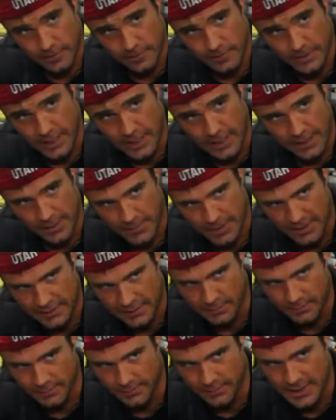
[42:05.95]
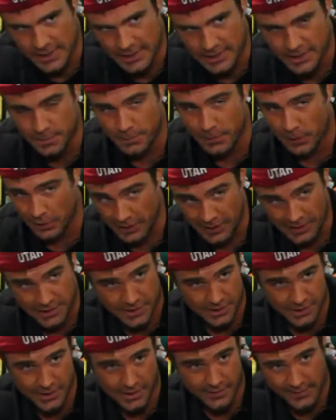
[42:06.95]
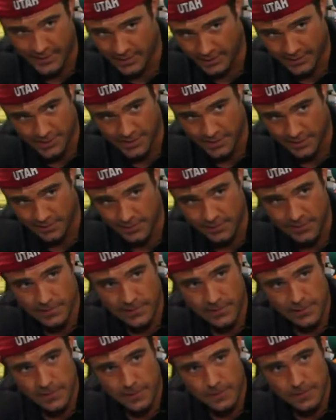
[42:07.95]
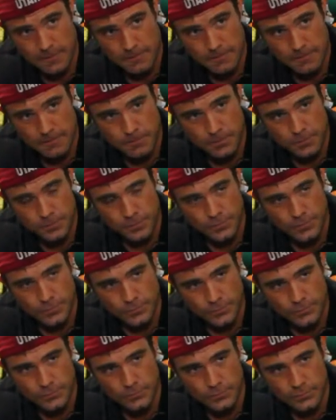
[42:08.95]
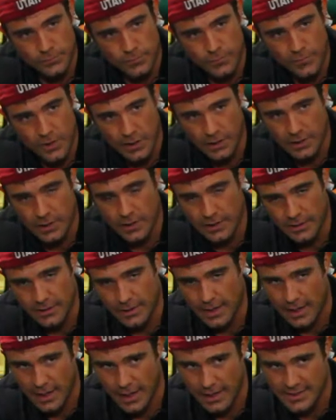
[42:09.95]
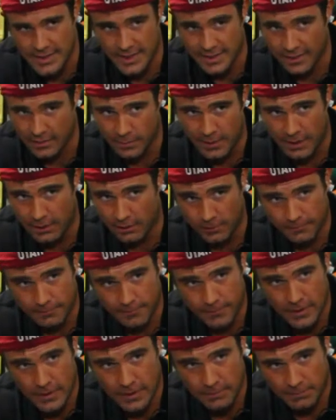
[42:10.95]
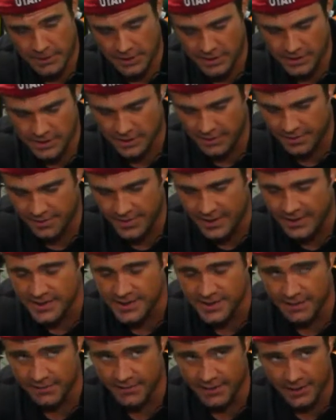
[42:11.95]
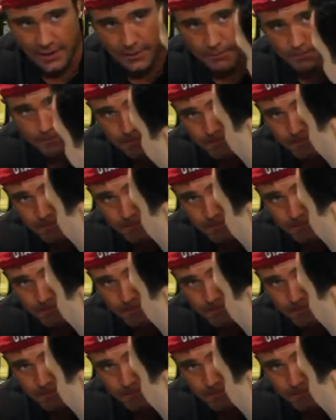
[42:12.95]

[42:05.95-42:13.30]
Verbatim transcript: Okay. I make the neatest puddings and stuff out of this stuff. I bought that in a pill. Yeah, I take it in the powder. Okay. Because it thickens everything up.